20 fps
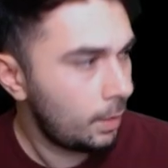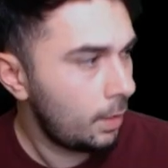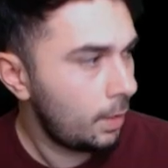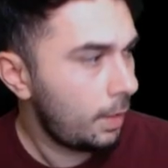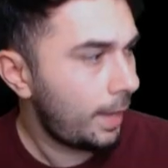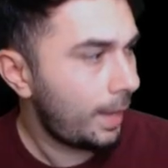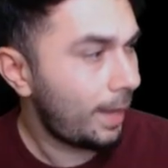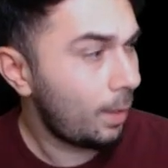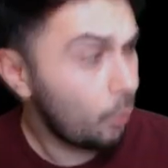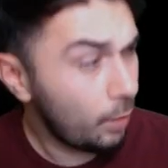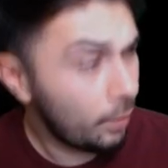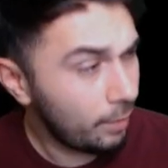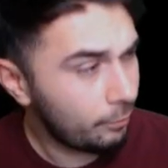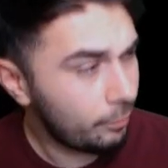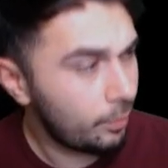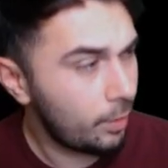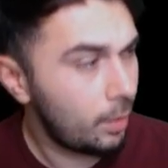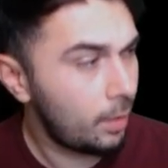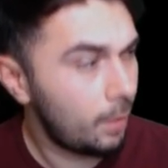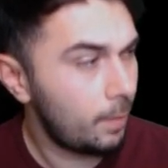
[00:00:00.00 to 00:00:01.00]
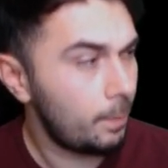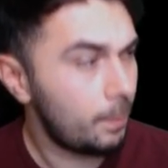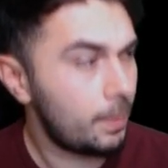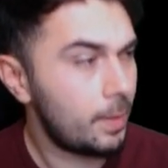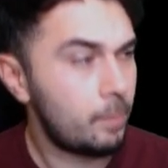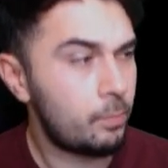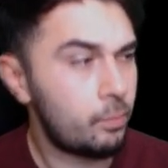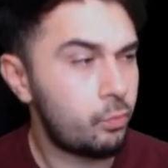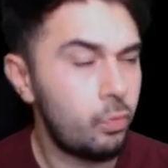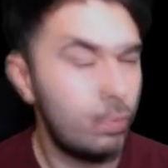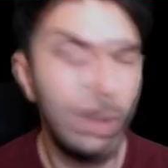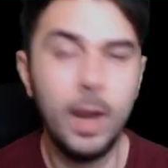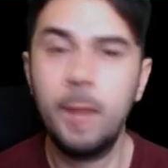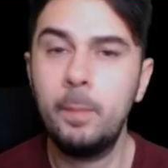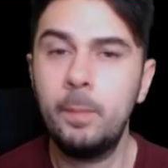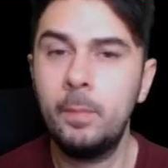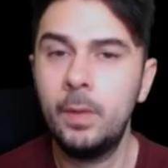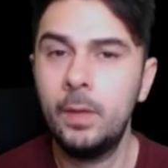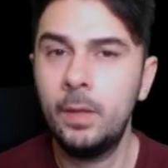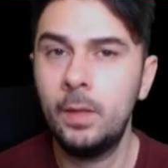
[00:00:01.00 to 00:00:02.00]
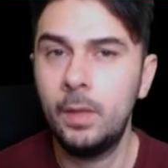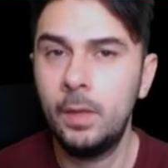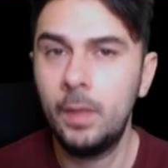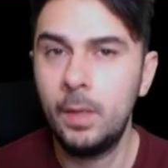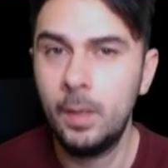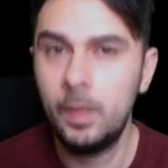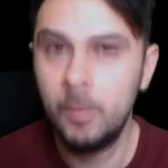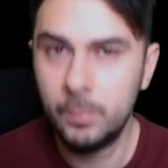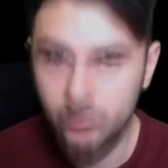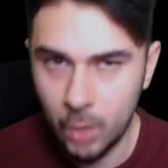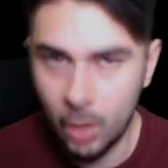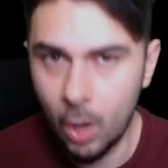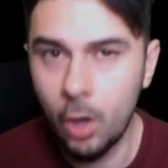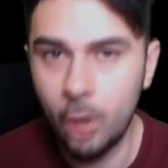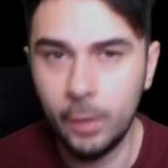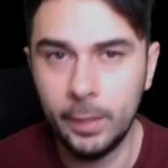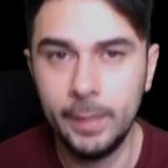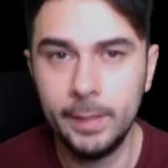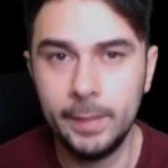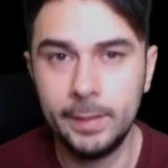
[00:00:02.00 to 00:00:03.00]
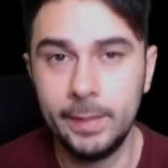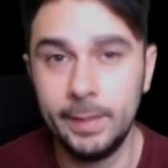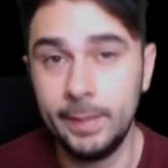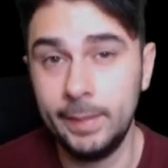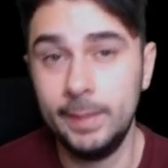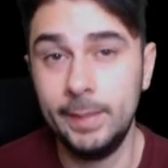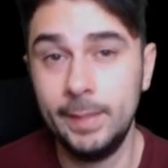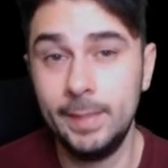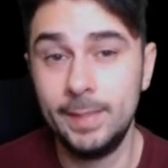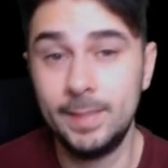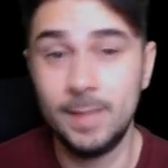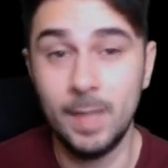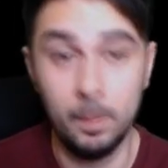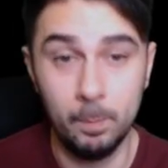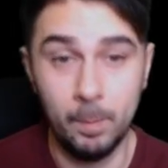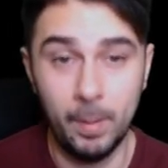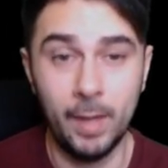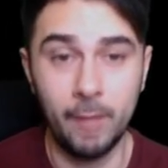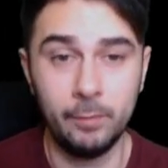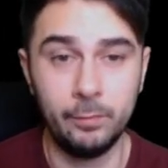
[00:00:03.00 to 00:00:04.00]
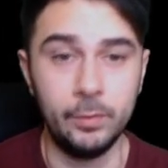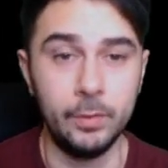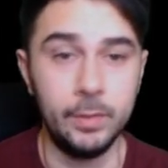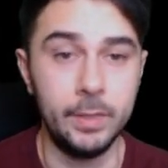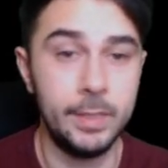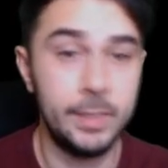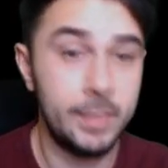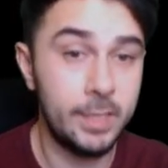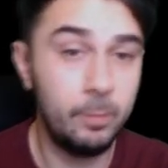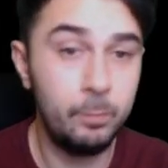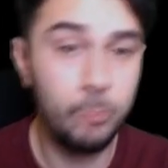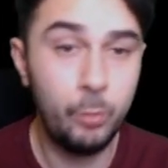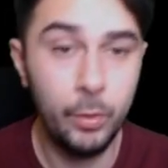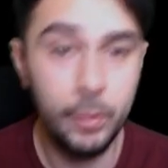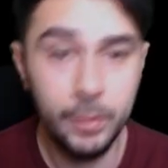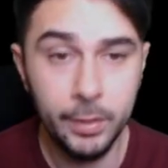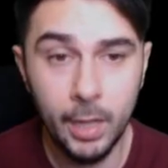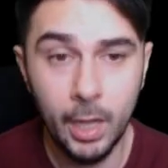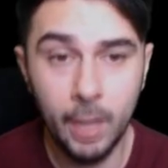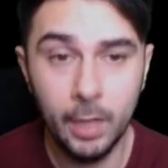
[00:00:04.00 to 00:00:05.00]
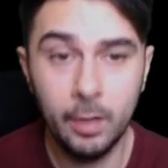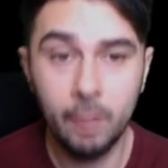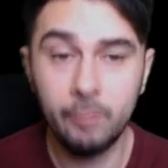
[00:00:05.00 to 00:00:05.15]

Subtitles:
However, the prime target is Bamford. 7.9 at